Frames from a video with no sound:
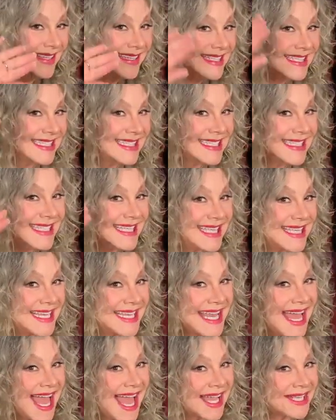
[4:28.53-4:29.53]
See you
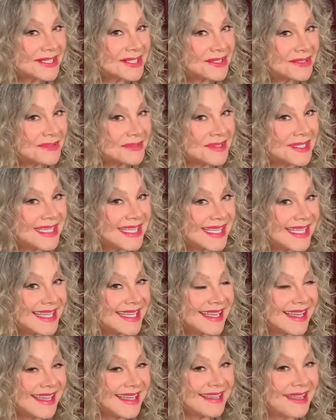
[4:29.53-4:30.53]
next week.
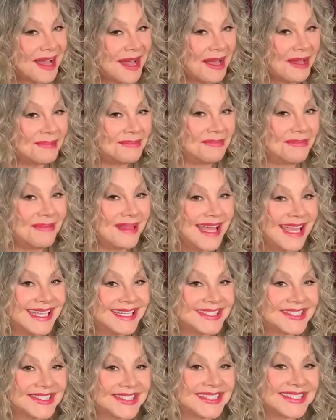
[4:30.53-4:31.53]
God
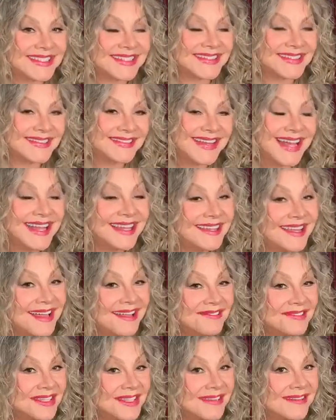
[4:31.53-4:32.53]
bless you. I
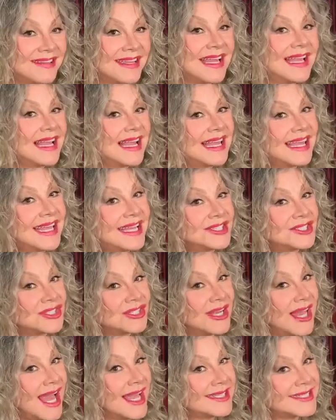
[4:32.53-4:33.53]
love you. Let your
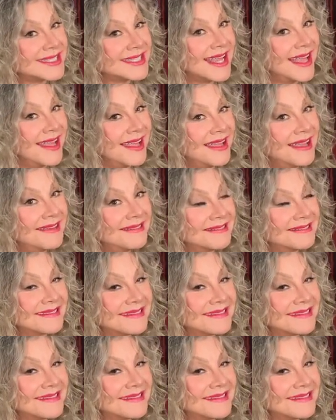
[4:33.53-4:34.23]
light shine.